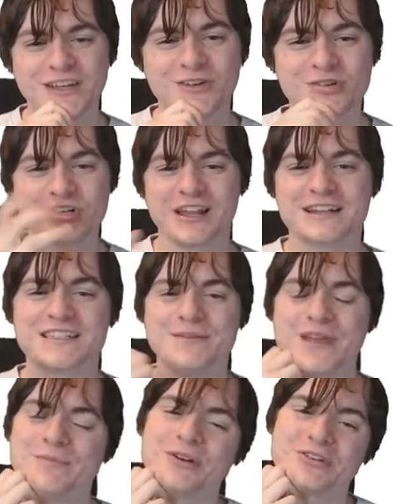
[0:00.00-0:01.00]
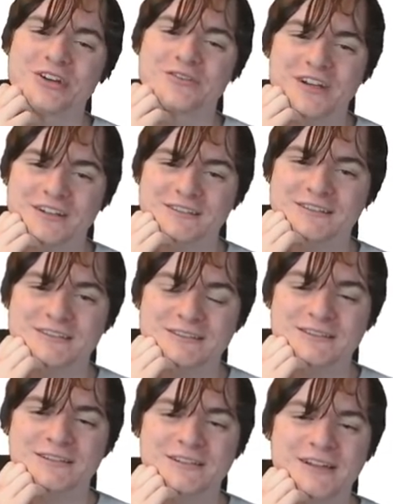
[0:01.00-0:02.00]
Would you like to see me in Moldova?
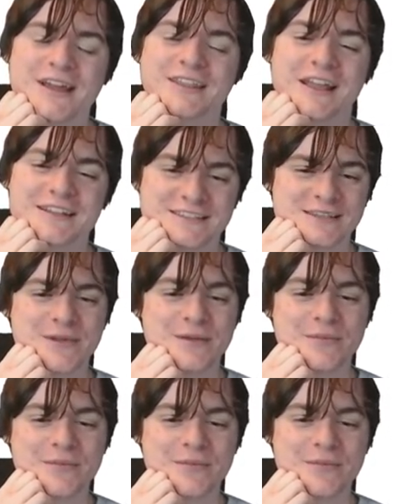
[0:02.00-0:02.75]
I'd like to see me in